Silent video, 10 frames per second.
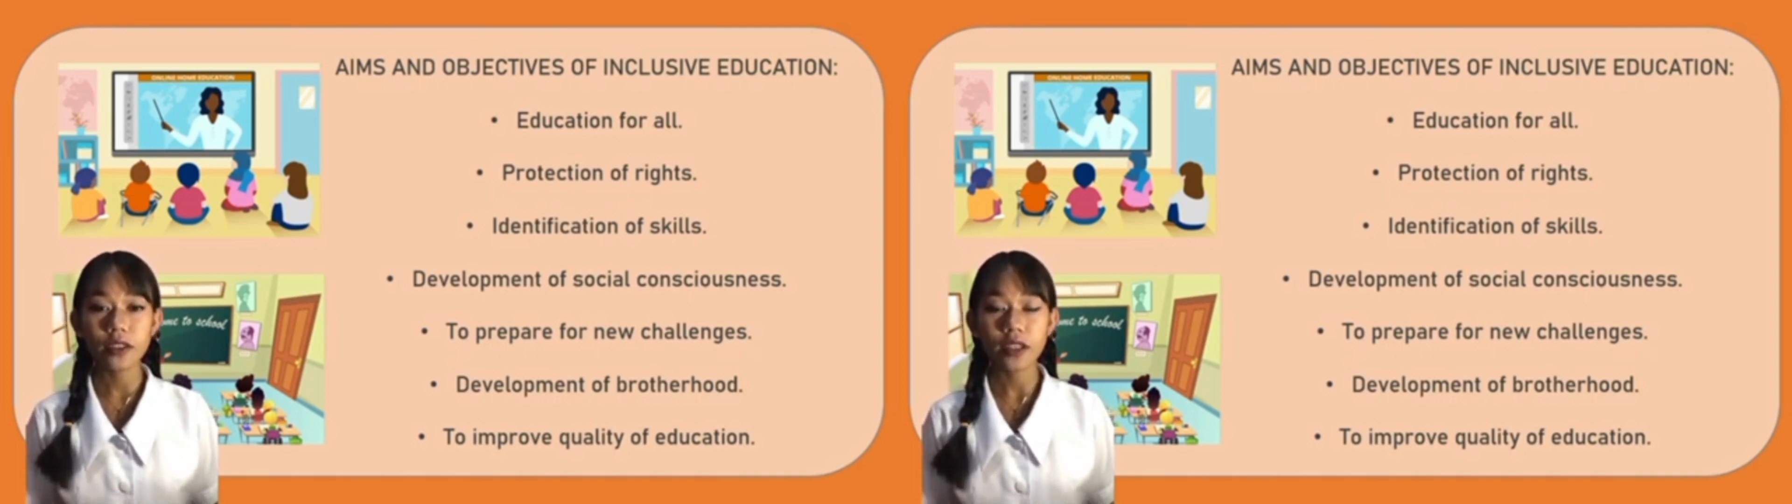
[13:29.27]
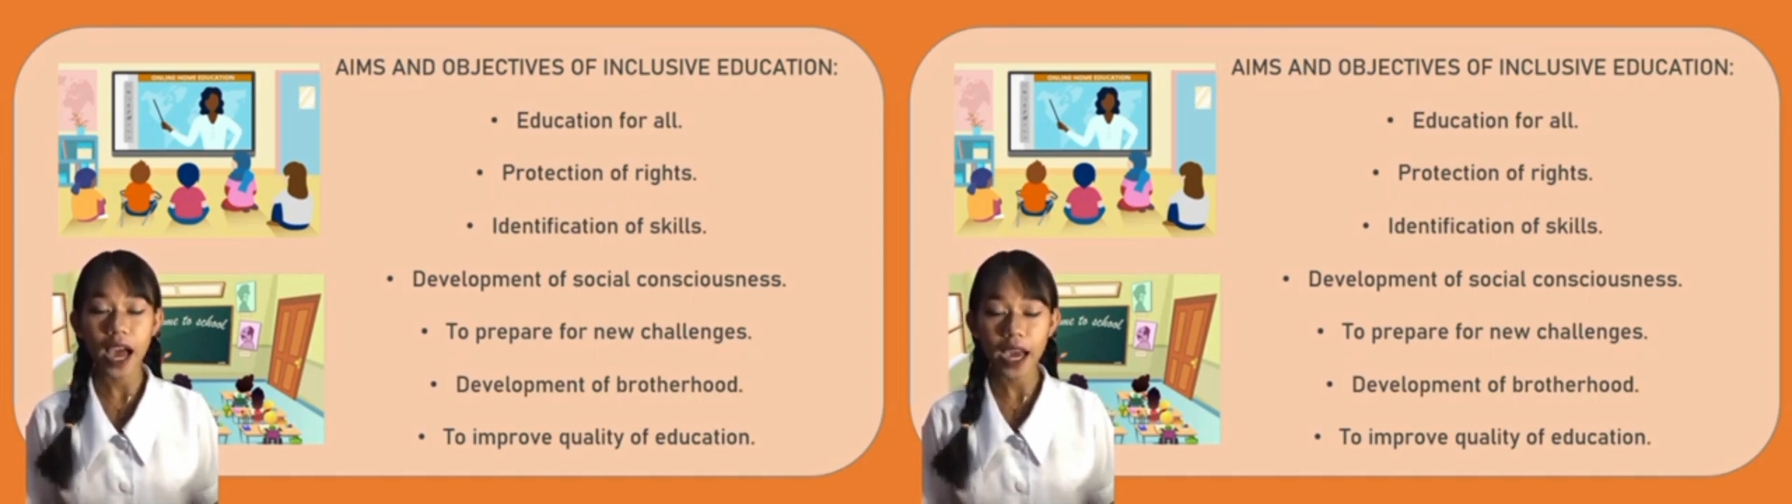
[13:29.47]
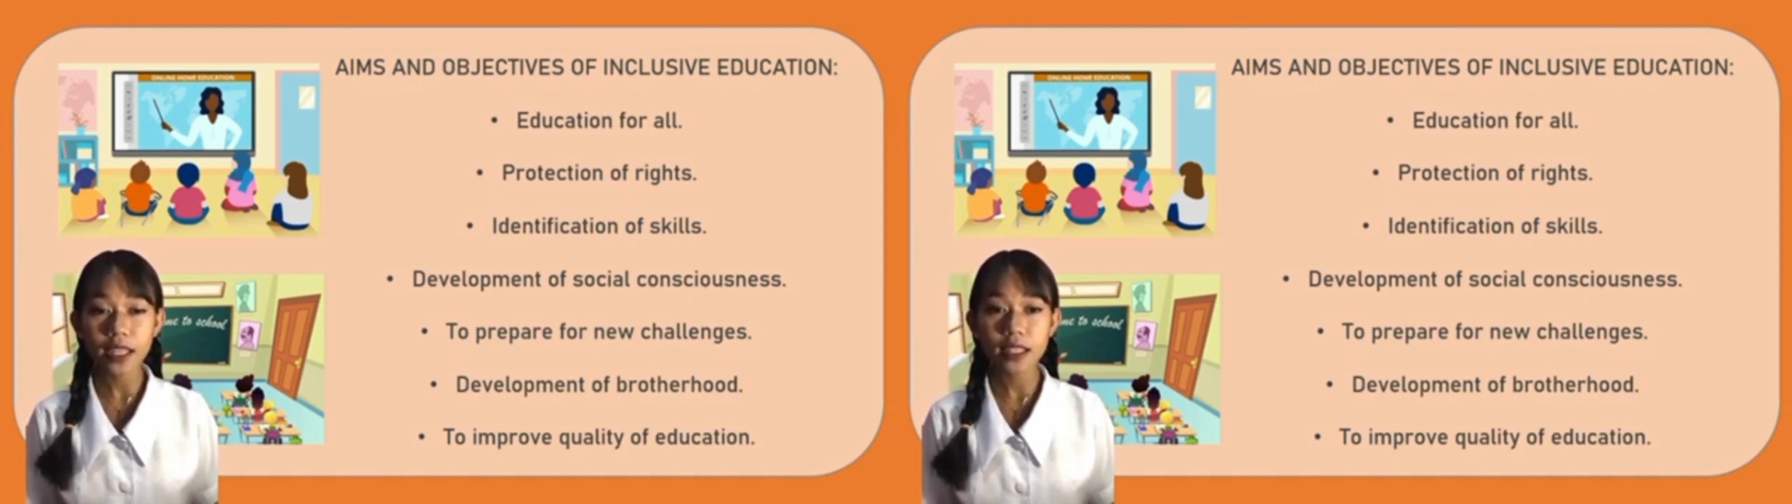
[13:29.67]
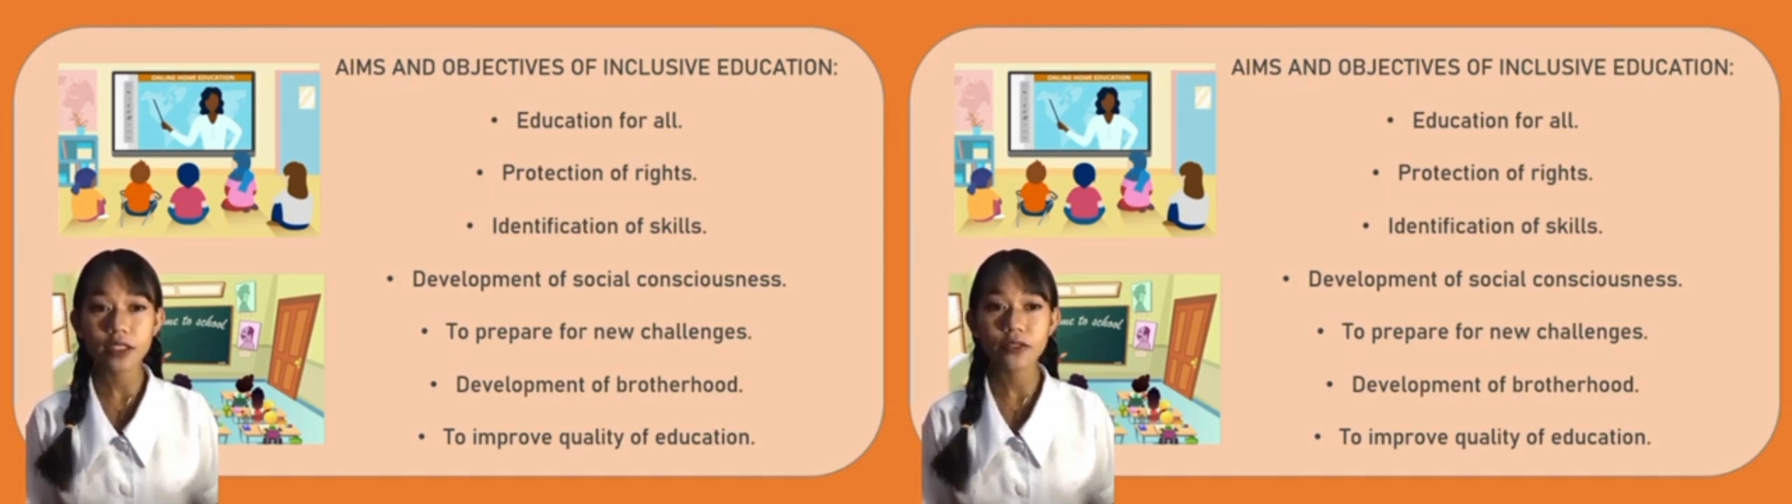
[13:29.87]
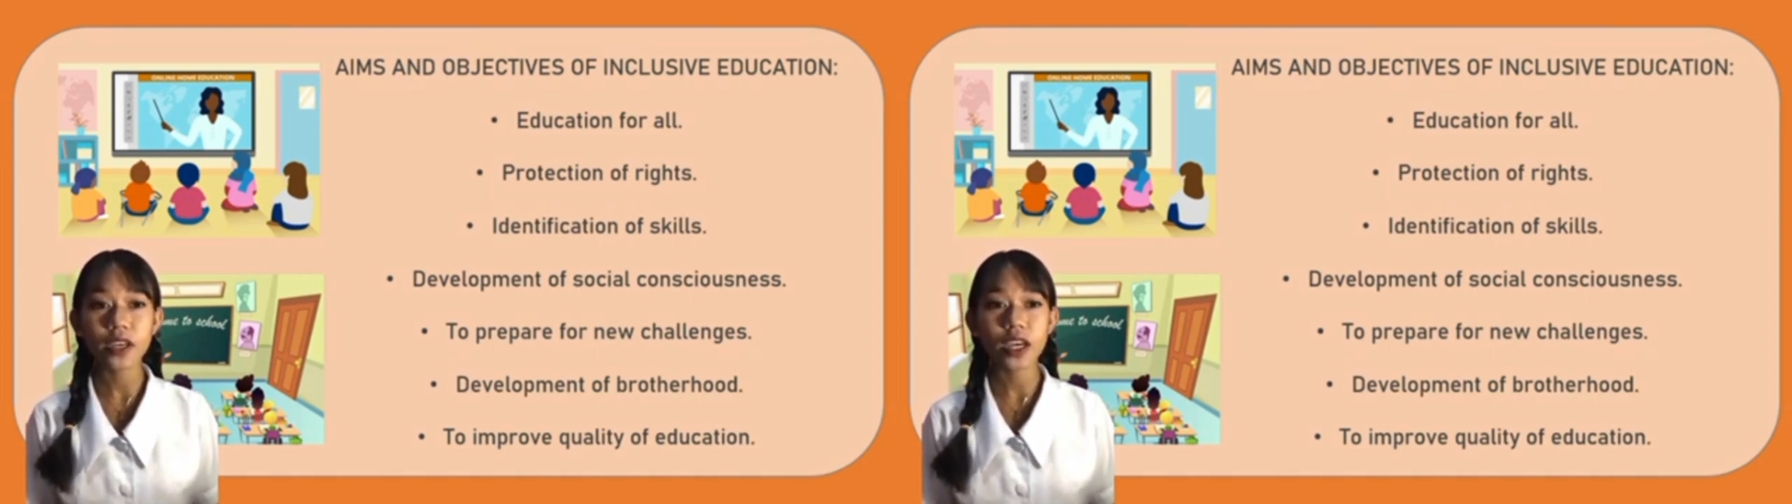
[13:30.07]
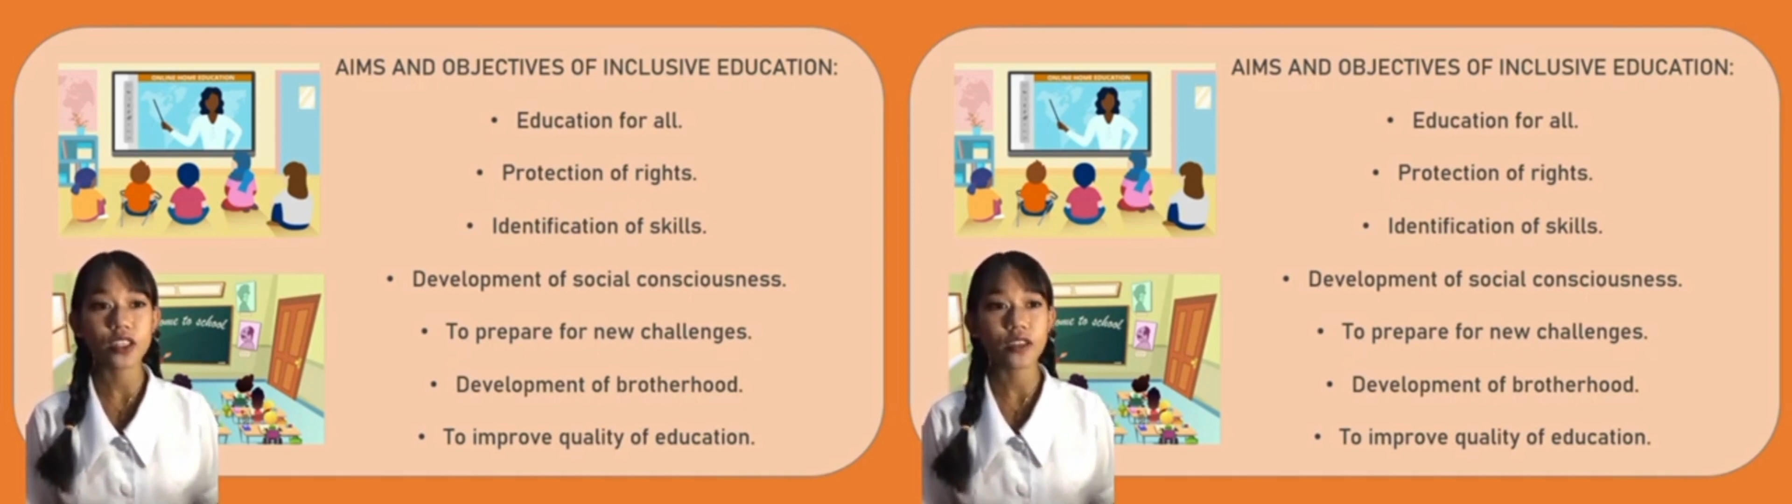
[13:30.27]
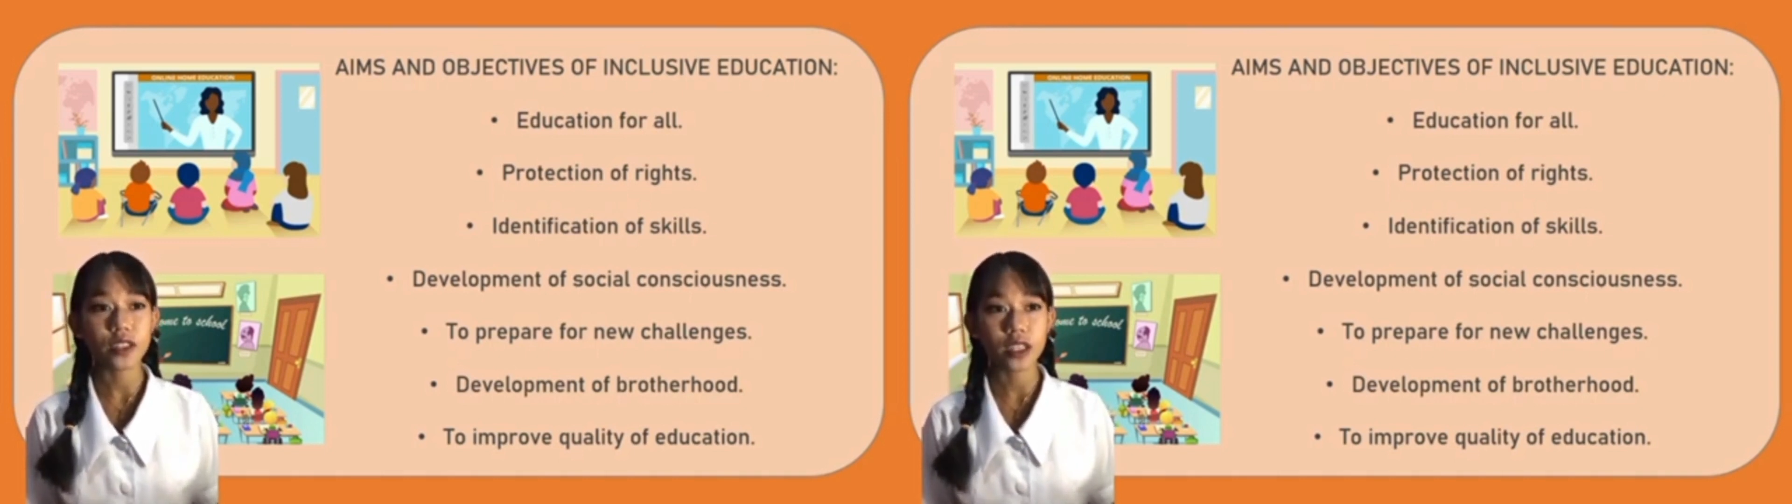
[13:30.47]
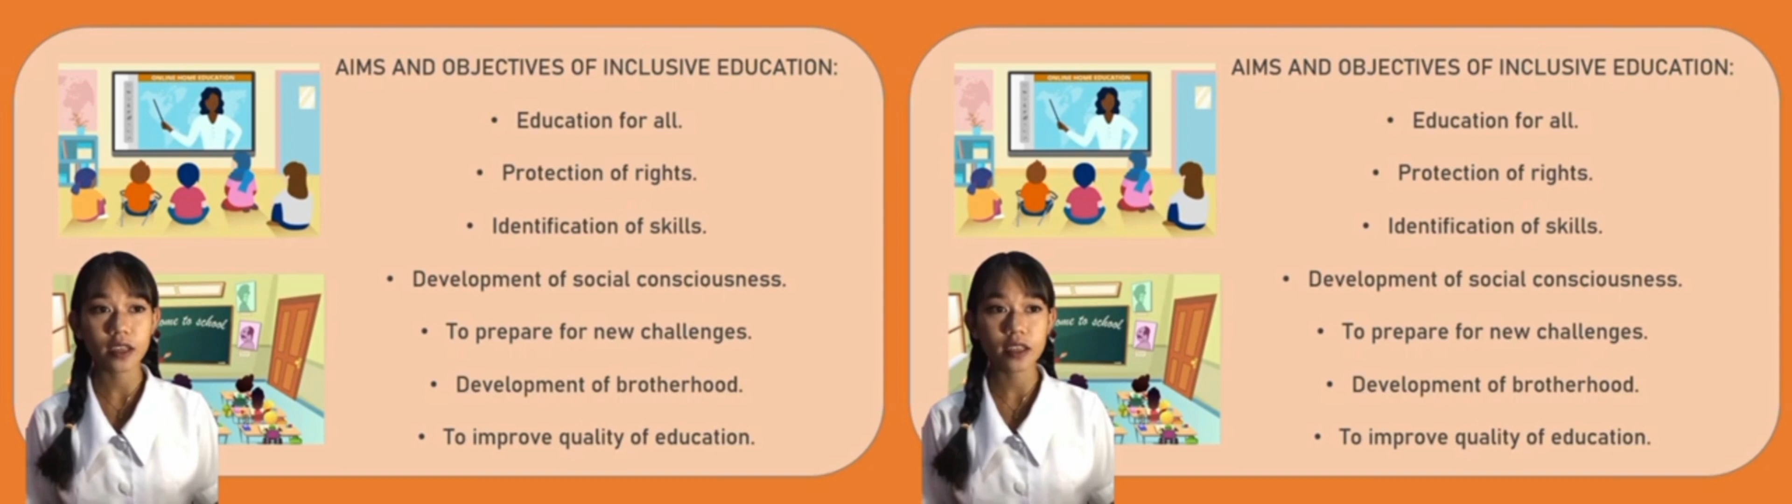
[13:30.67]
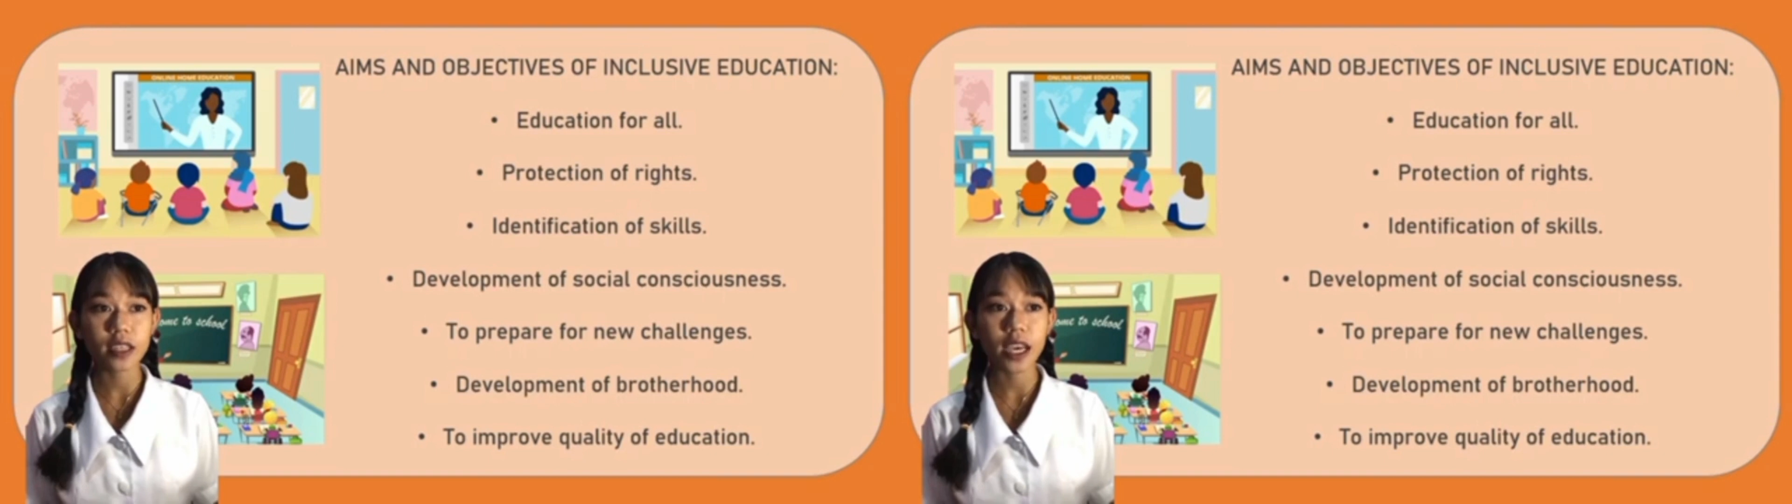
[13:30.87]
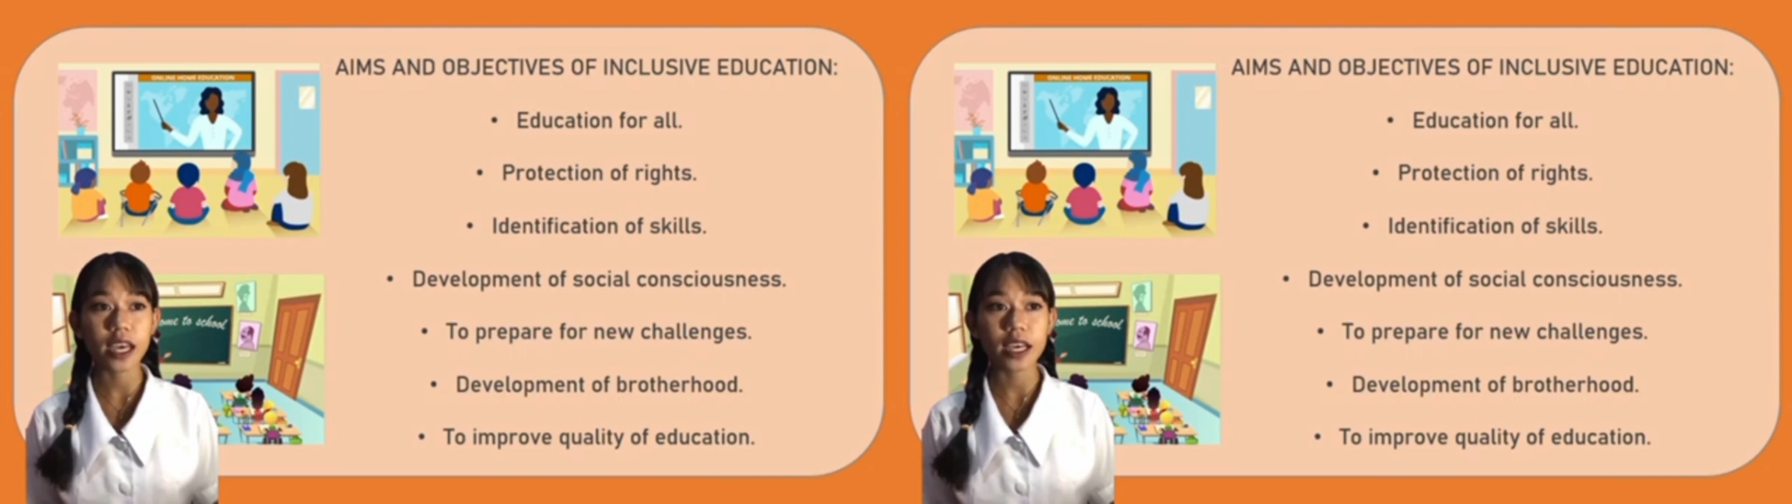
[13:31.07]
identification of skills,
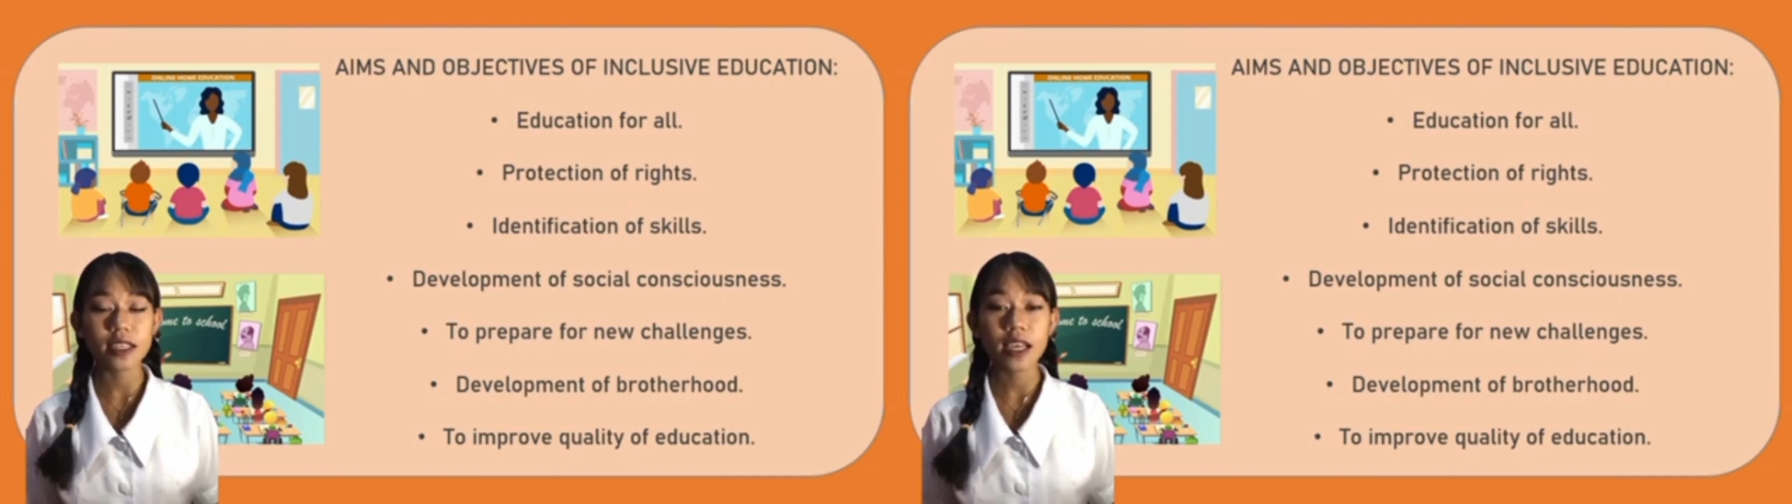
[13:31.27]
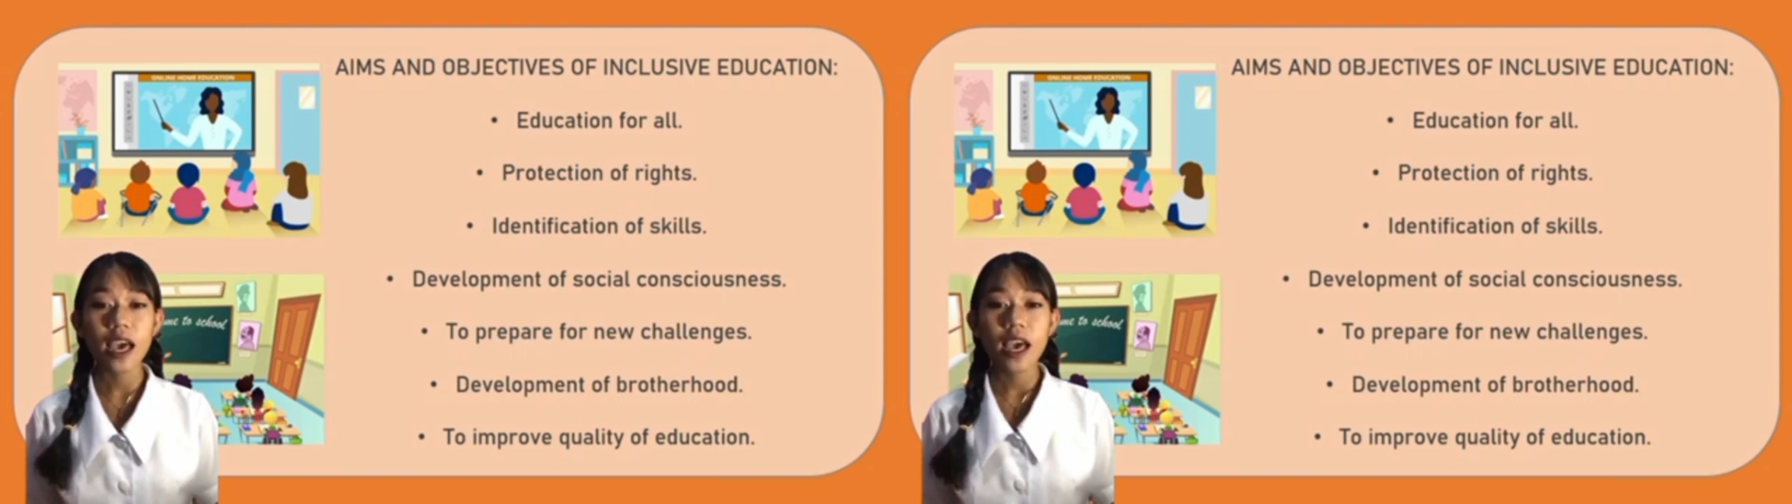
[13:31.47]
I guess